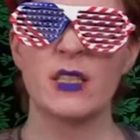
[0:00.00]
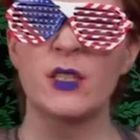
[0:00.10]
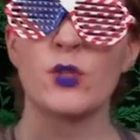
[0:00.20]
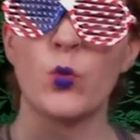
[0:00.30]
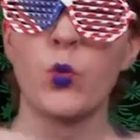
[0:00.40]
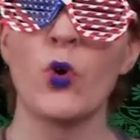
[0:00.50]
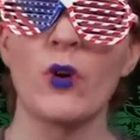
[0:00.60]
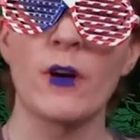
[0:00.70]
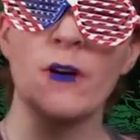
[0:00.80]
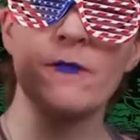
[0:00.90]
There's a
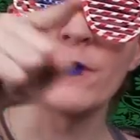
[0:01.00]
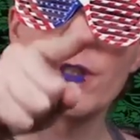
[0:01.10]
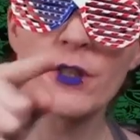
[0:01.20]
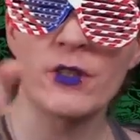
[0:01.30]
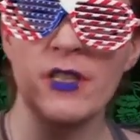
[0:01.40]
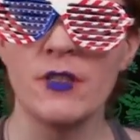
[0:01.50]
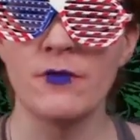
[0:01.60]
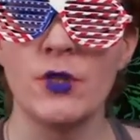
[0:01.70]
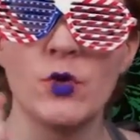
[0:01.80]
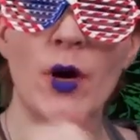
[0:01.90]
war on for your
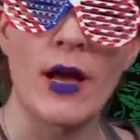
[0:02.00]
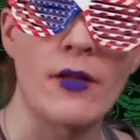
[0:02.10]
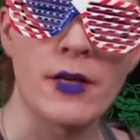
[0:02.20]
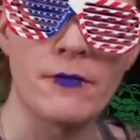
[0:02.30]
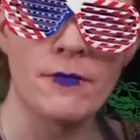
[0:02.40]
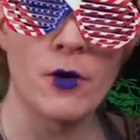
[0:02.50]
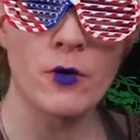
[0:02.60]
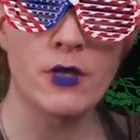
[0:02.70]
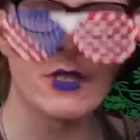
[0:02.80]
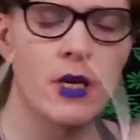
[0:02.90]
individuality,
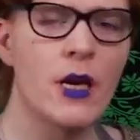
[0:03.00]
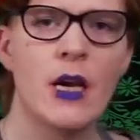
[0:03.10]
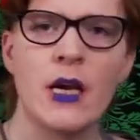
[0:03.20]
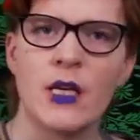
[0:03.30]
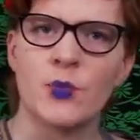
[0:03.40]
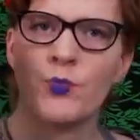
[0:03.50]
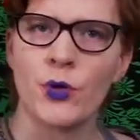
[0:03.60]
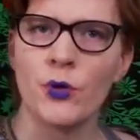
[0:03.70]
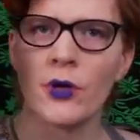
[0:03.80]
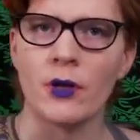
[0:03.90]
folks. It's
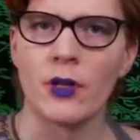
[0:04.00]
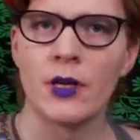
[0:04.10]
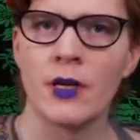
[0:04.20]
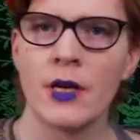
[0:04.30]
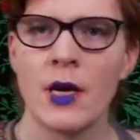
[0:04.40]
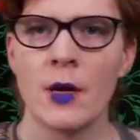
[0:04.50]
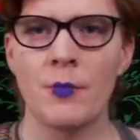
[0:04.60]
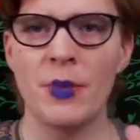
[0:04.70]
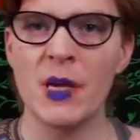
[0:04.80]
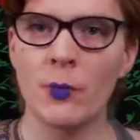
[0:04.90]
brutal.
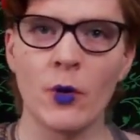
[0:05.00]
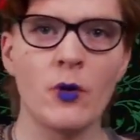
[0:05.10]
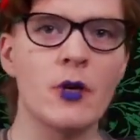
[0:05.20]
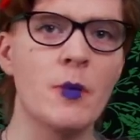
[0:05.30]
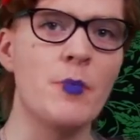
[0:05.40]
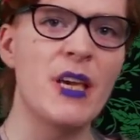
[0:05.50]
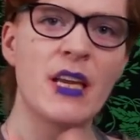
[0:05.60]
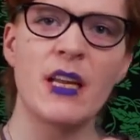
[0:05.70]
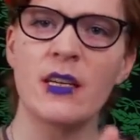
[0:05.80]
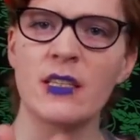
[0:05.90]
People
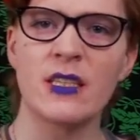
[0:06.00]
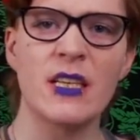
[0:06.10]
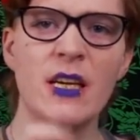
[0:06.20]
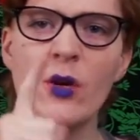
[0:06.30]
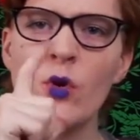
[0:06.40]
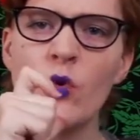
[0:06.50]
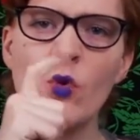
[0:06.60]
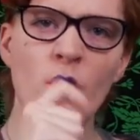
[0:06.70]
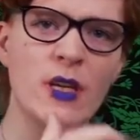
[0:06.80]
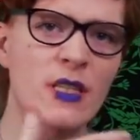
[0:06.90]
competing to see
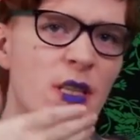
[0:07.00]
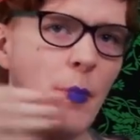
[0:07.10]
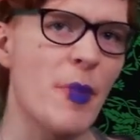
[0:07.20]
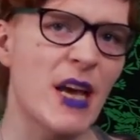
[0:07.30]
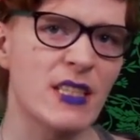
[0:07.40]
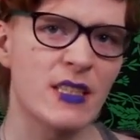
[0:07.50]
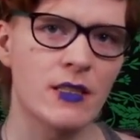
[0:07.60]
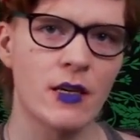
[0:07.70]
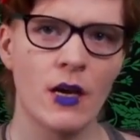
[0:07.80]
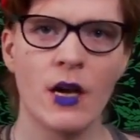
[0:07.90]
who is the
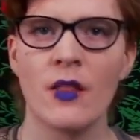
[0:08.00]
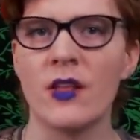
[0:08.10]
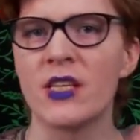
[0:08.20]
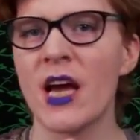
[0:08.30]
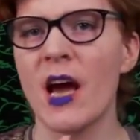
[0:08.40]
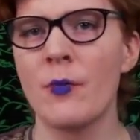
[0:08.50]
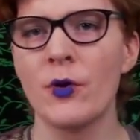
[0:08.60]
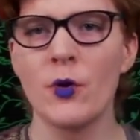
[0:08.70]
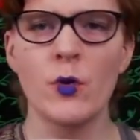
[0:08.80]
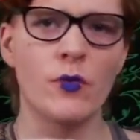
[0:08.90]
best, the
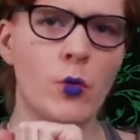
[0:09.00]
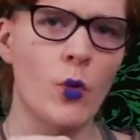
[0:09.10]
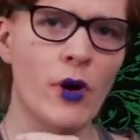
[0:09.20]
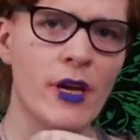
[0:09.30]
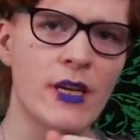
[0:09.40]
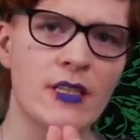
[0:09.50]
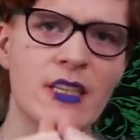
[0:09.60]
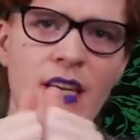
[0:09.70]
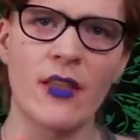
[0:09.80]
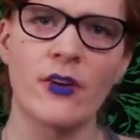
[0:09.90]
taboo of working
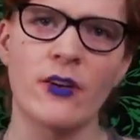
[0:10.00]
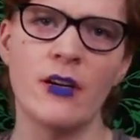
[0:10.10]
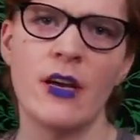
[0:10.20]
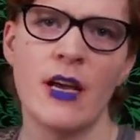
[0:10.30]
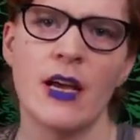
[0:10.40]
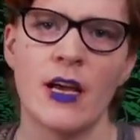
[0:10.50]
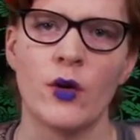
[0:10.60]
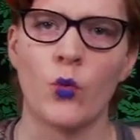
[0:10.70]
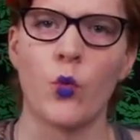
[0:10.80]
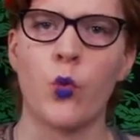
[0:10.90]
together,
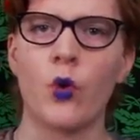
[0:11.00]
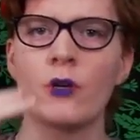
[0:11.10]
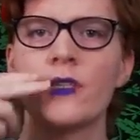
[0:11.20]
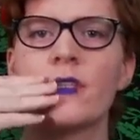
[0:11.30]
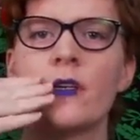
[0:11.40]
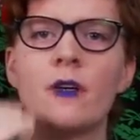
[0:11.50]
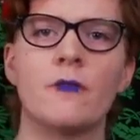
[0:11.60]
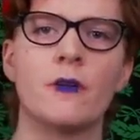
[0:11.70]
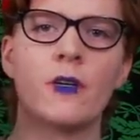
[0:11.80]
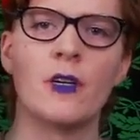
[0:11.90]
and worst
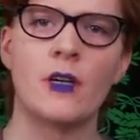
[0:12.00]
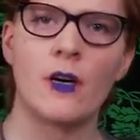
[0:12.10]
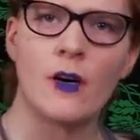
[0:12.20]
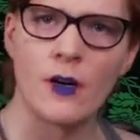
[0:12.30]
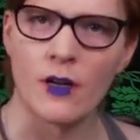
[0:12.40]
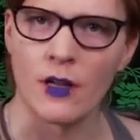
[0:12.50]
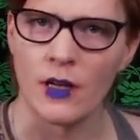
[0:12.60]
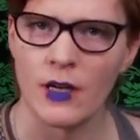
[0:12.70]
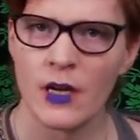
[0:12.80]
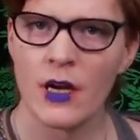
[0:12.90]
of all,
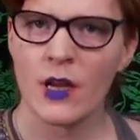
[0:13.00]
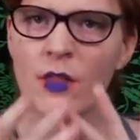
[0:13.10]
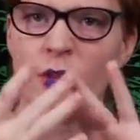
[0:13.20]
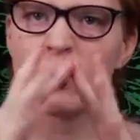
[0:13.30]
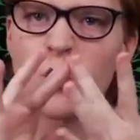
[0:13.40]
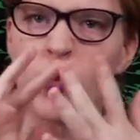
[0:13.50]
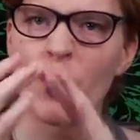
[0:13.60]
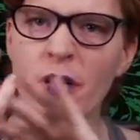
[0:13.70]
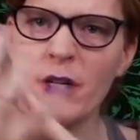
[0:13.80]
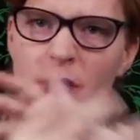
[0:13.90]
the
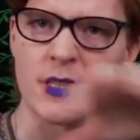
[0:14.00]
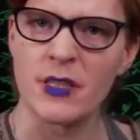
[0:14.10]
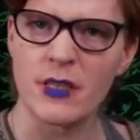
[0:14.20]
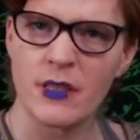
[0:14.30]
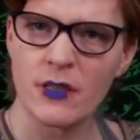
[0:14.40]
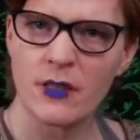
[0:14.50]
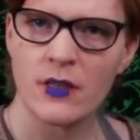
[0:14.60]
Twitters.